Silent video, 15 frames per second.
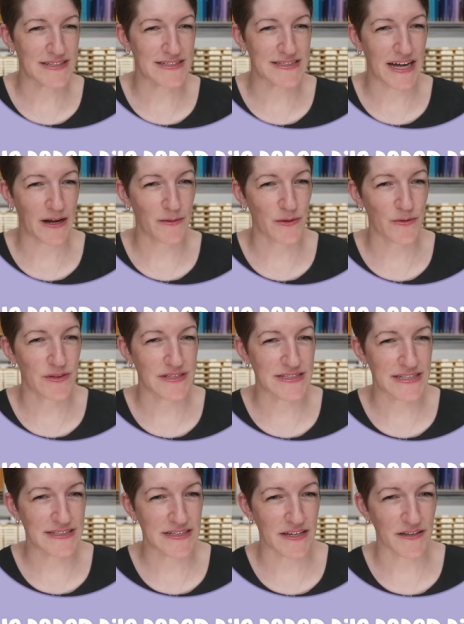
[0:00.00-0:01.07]
to download the
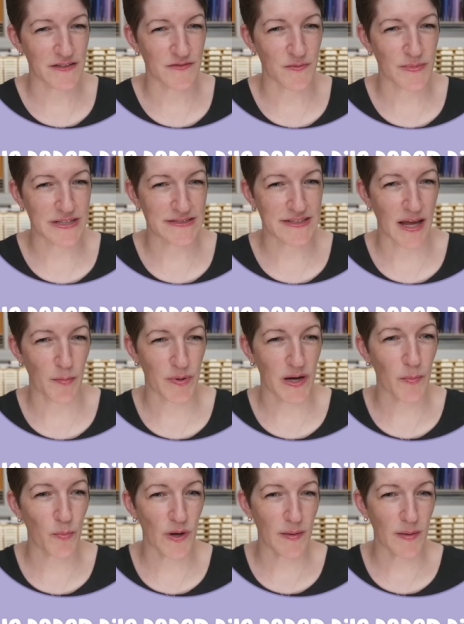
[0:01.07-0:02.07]
details from the Stampin' Up!